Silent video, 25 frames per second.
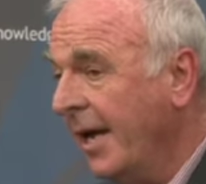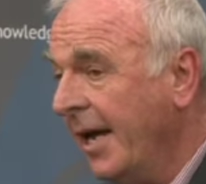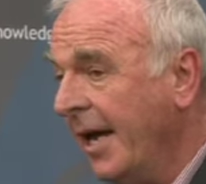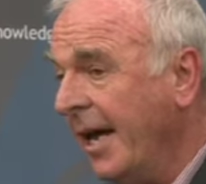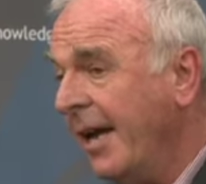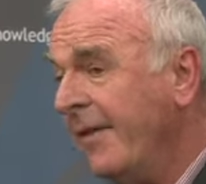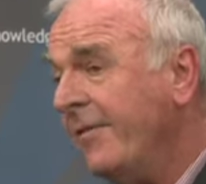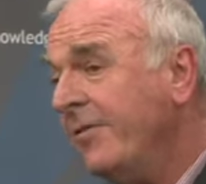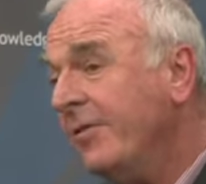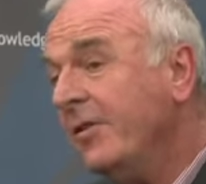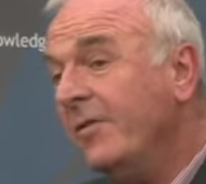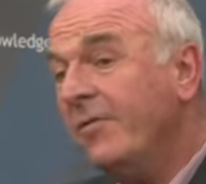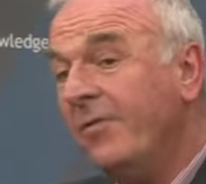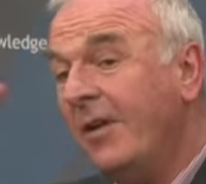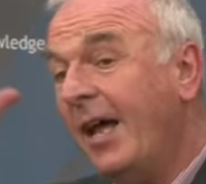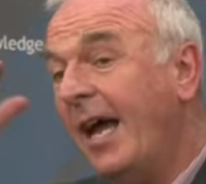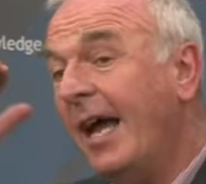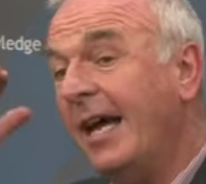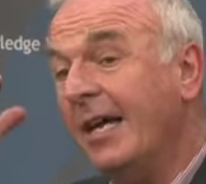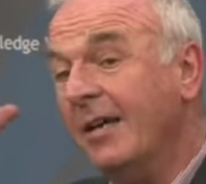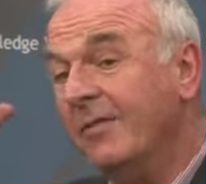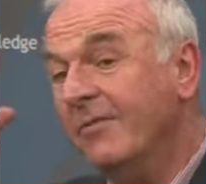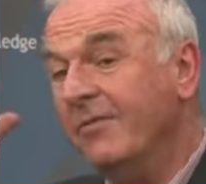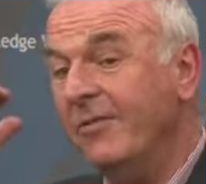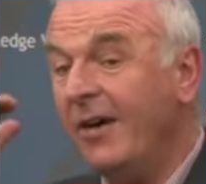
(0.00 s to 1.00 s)
If the
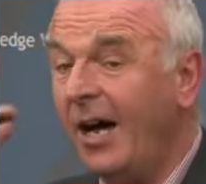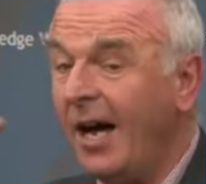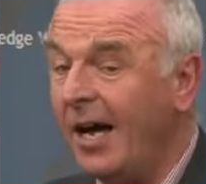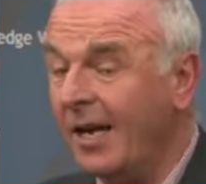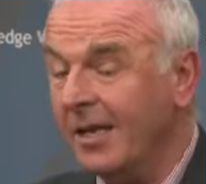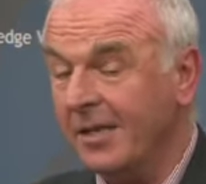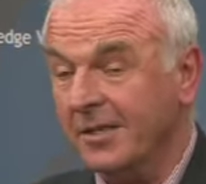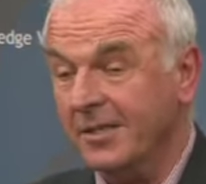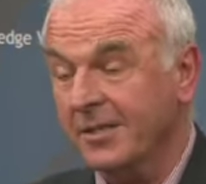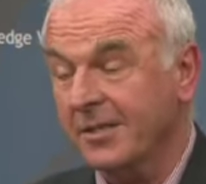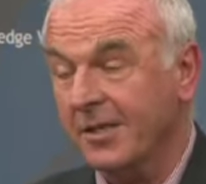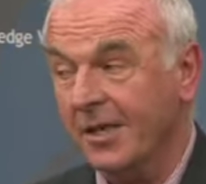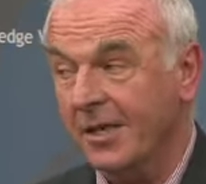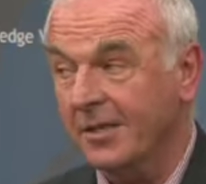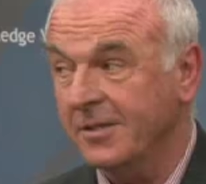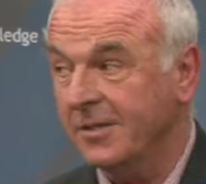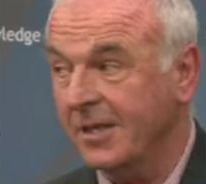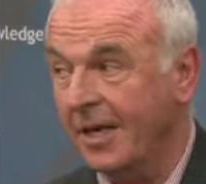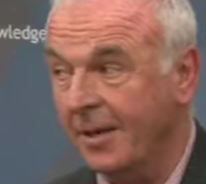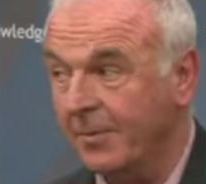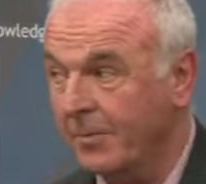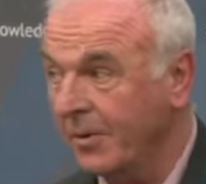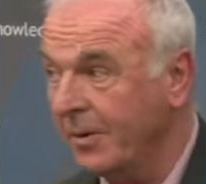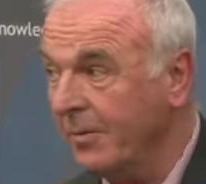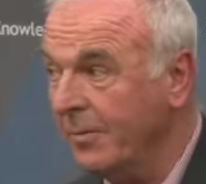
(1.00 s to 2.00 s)
flag of violence goes
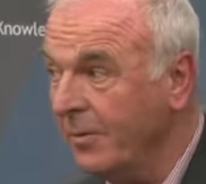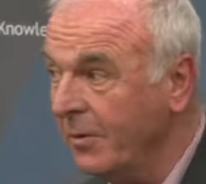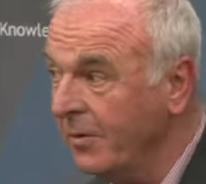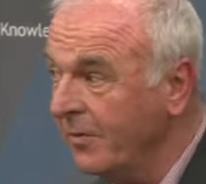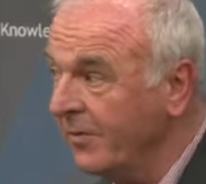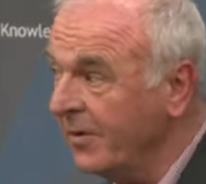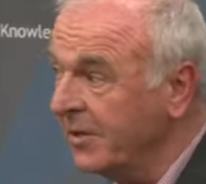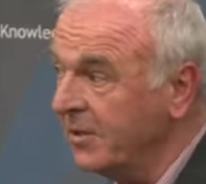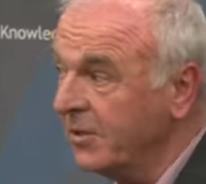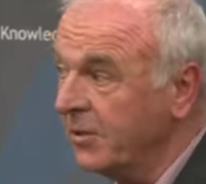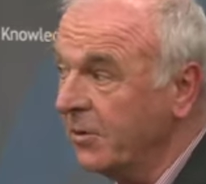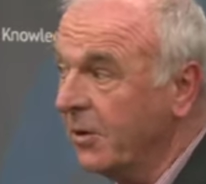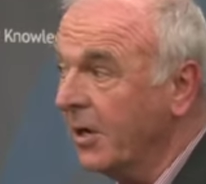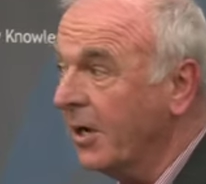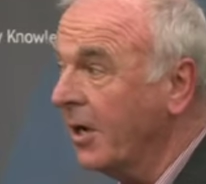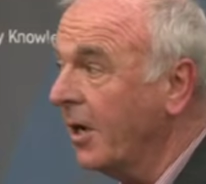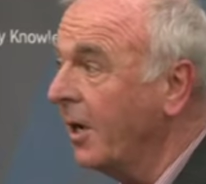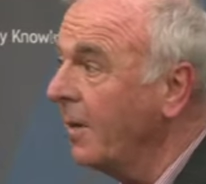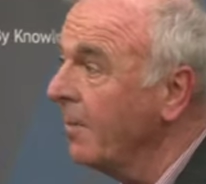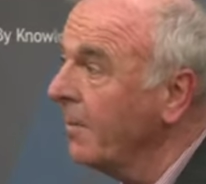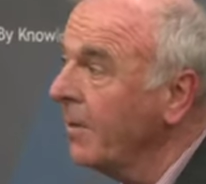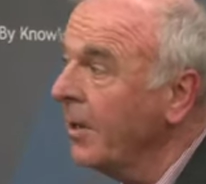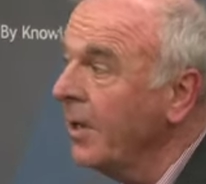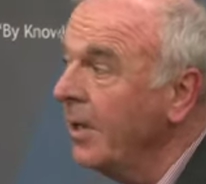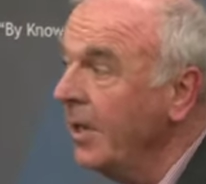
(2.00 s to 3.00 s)
up, we move into a
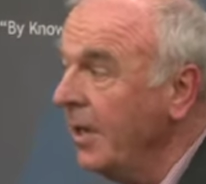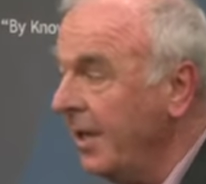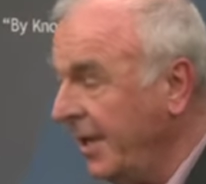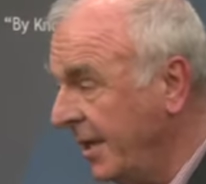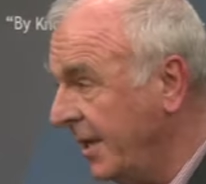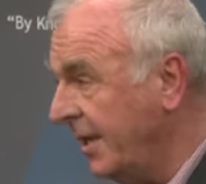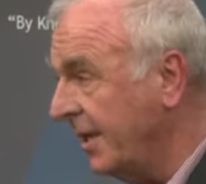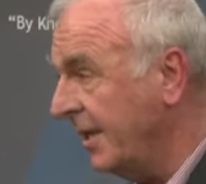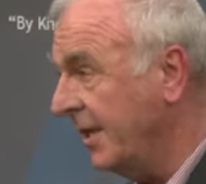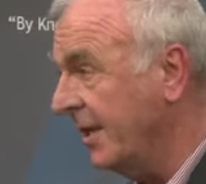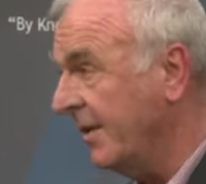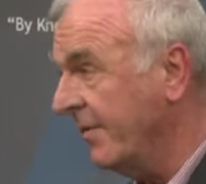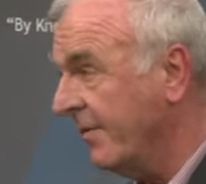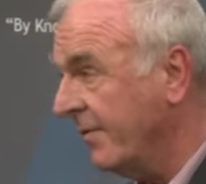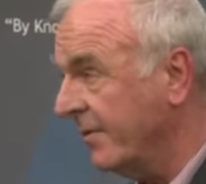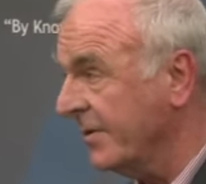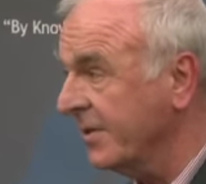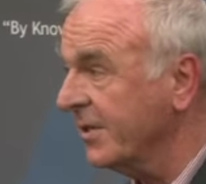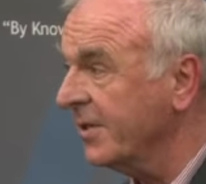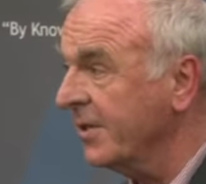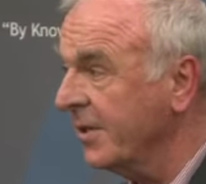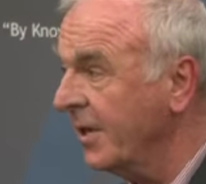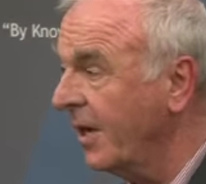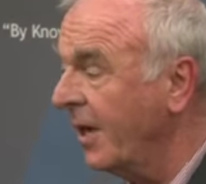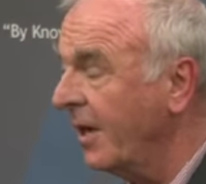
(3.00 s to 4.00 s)
completely different
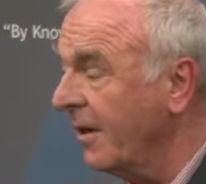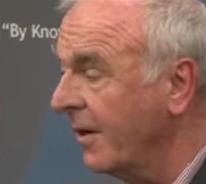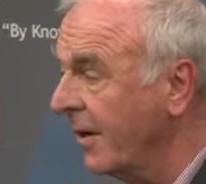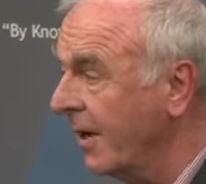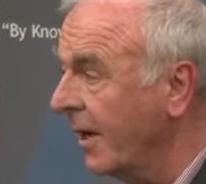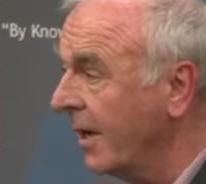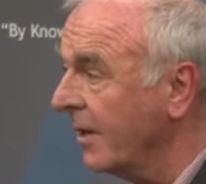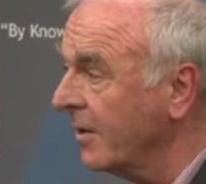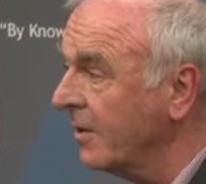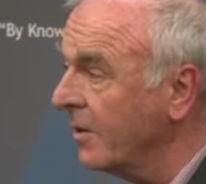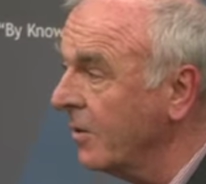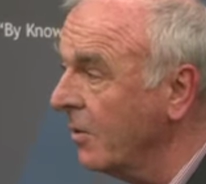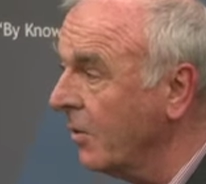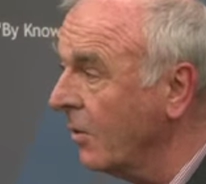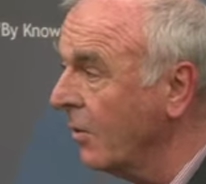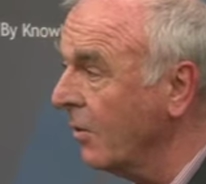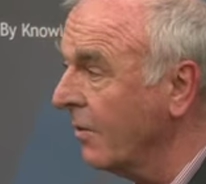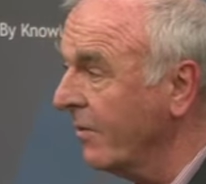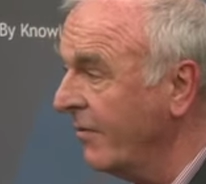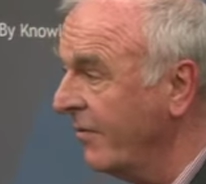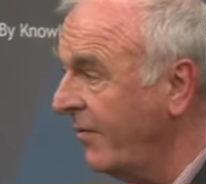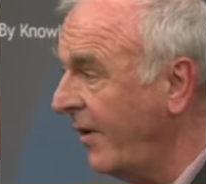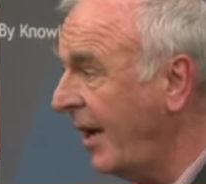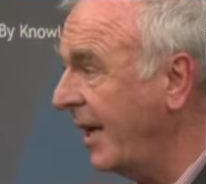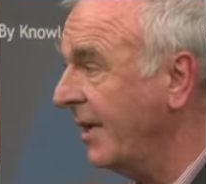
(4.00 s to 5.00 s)
scenario called
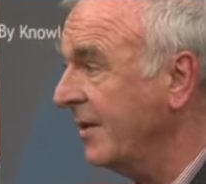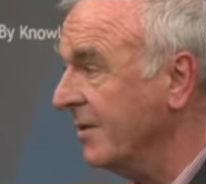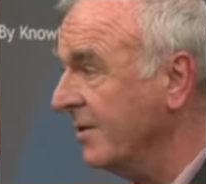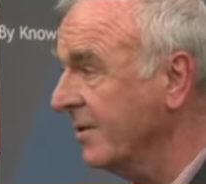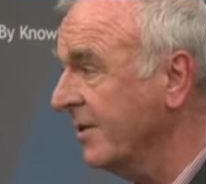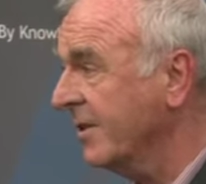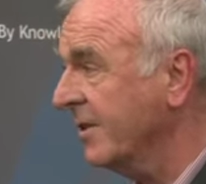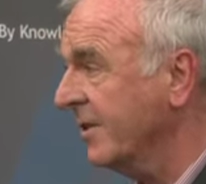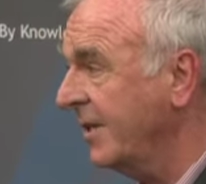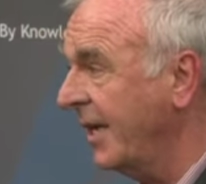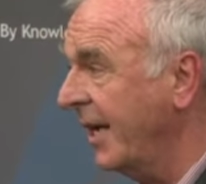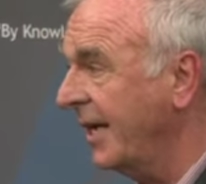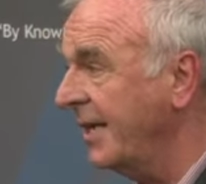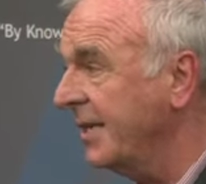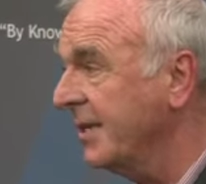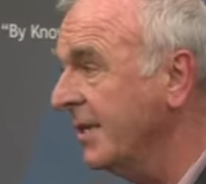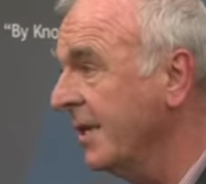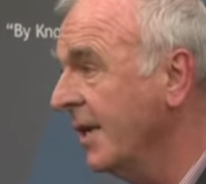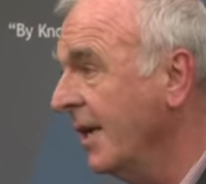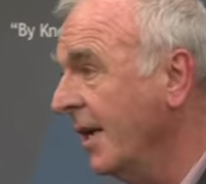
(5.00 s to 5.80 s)
failed state.